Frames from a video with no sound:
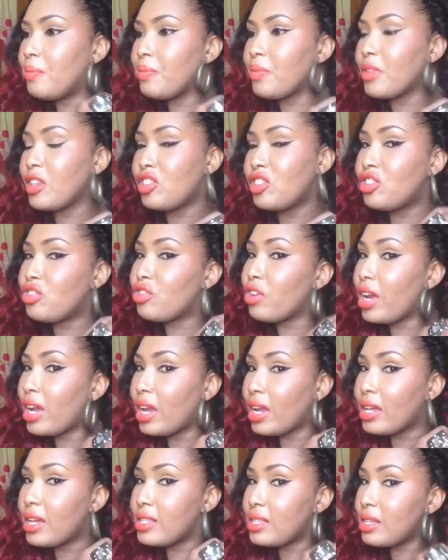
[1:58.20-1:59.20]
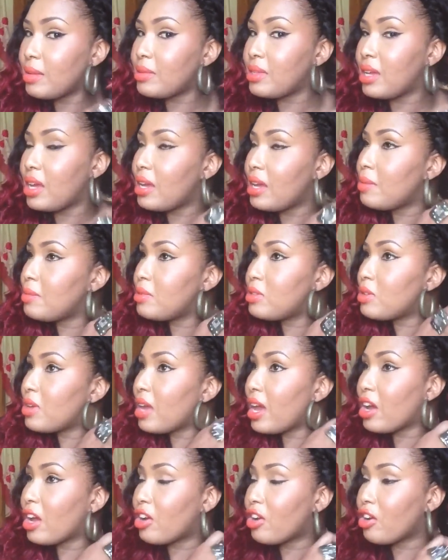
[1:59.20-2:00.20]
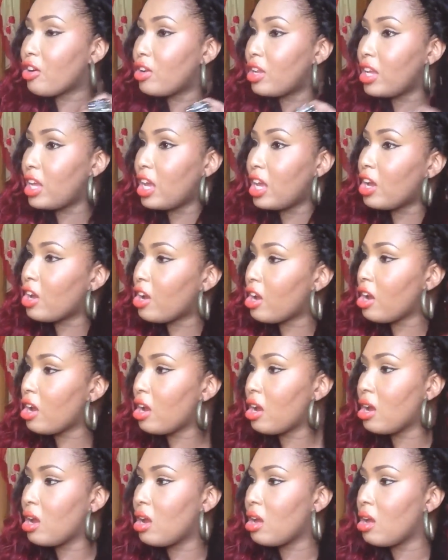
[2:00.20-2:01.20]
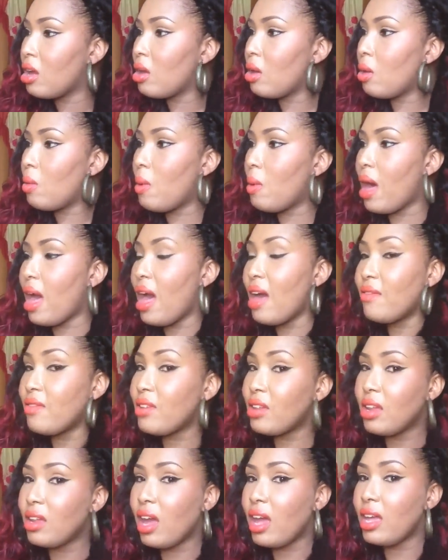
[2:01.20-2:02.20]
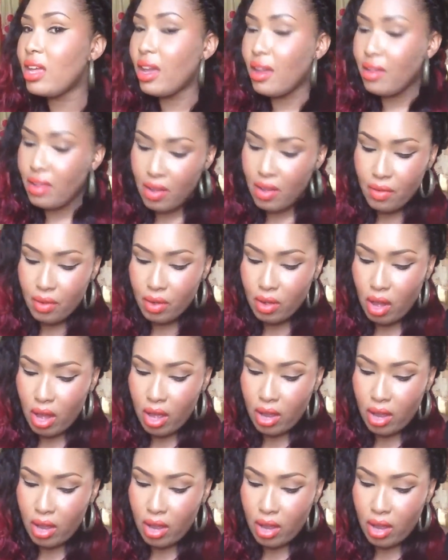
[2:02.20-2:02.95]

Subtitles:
straight, because sometimes you get curly hair, but I never got